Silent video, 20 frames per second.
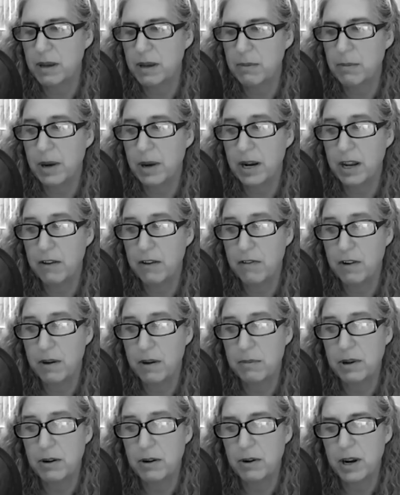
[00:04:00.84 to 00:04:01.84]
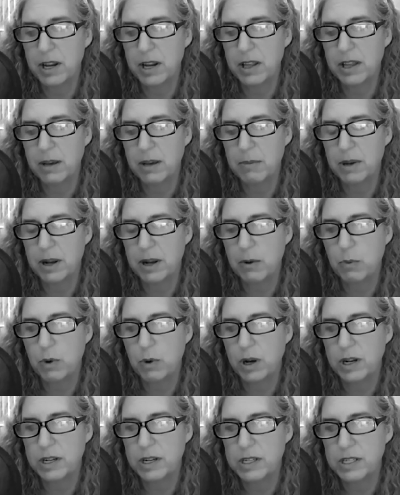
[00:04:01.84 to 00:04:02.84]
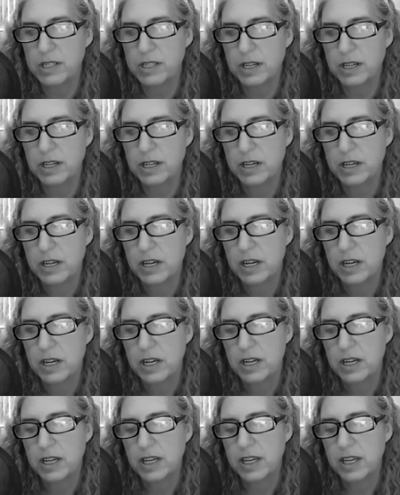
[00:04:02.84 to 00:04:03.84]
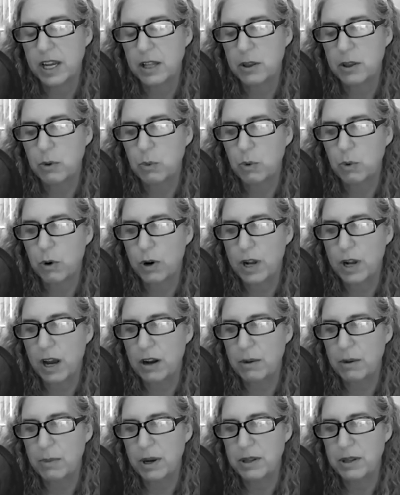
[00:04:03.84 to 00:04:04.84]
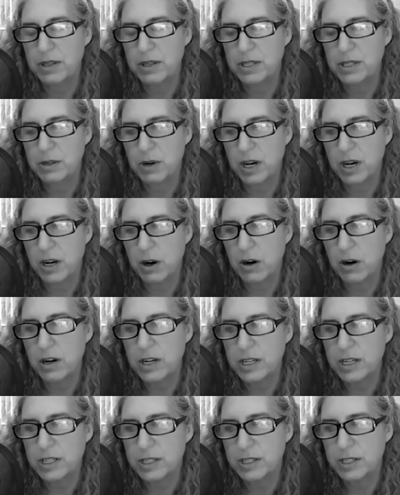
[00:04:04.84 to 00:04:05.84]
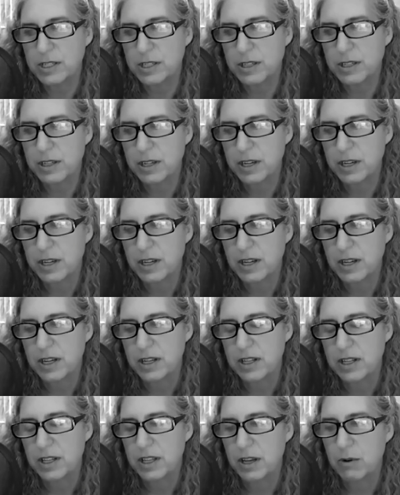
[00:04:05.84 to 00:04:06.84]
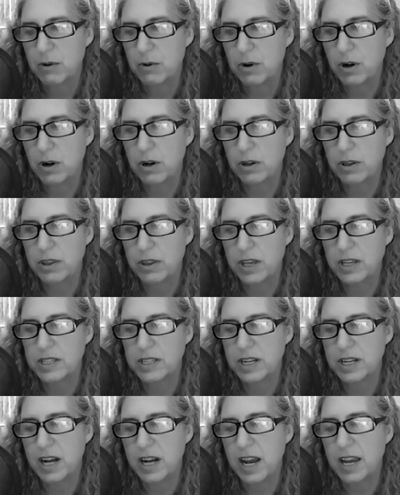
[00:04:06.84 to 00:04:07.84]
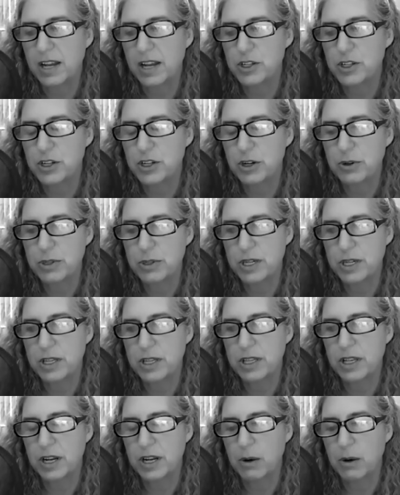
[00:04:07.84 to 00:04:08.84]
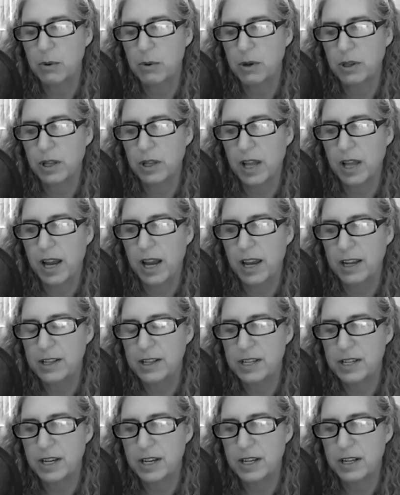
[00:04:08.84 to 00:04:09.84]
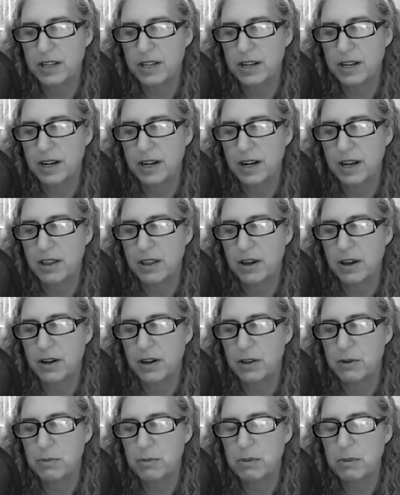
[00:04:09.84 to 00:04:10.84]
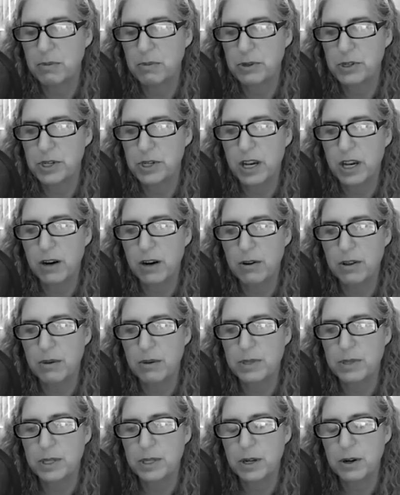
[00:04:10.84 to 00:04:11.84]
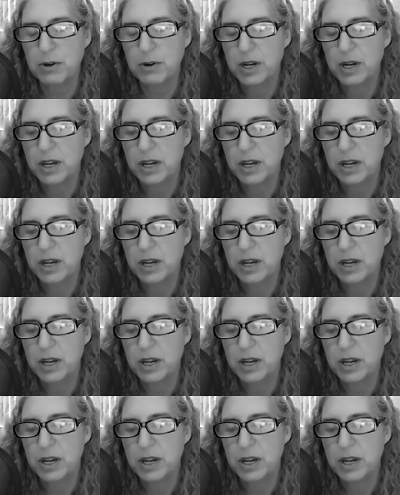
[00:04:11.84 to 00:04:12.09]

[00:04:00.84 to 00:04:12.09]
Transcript: money from it or anything, but I wanted to get the word out about these great artists. They were all things that I had chosen that I really liked, and I thought other people should hear them. So